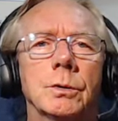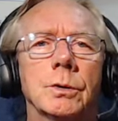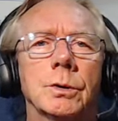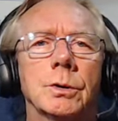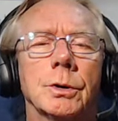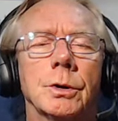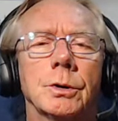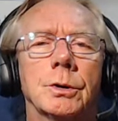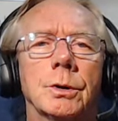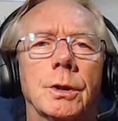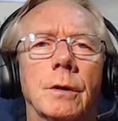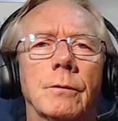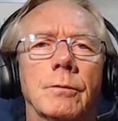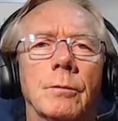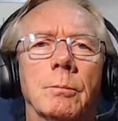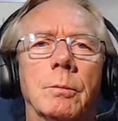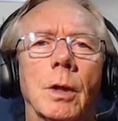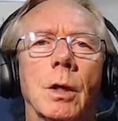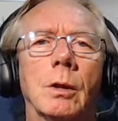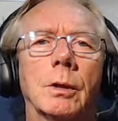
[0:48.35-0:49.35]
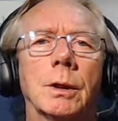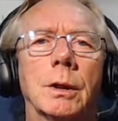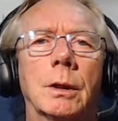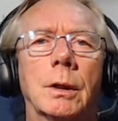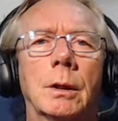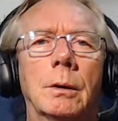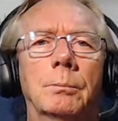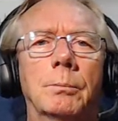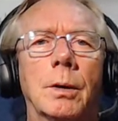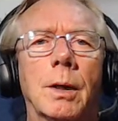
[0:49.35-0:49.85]
do a search there for
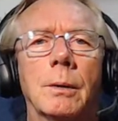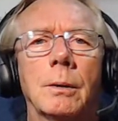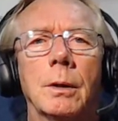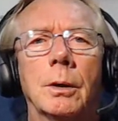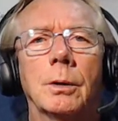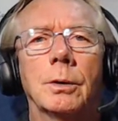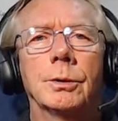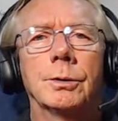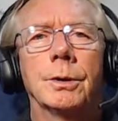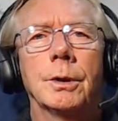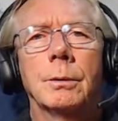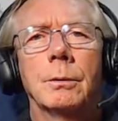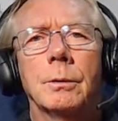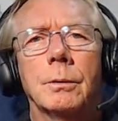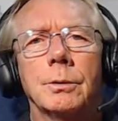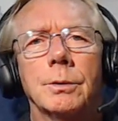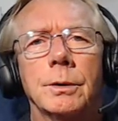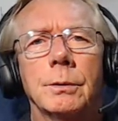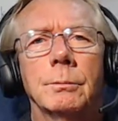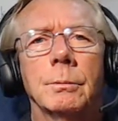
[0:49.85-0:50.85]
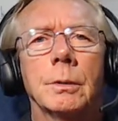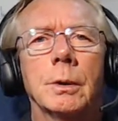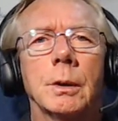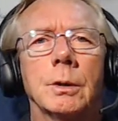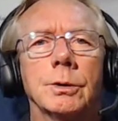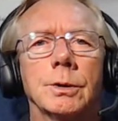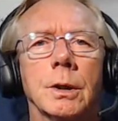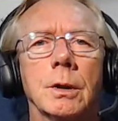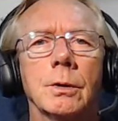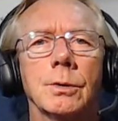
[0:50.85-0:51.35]
blogging, and probably learn some
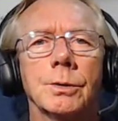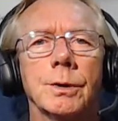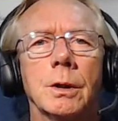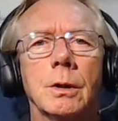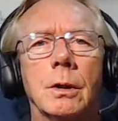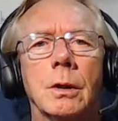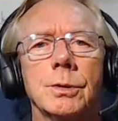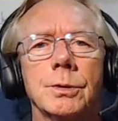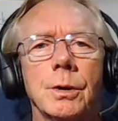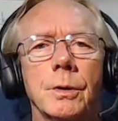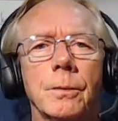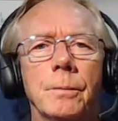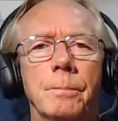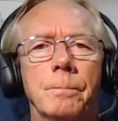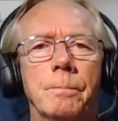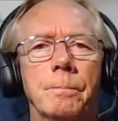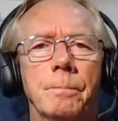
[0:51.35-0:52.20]
skills there also.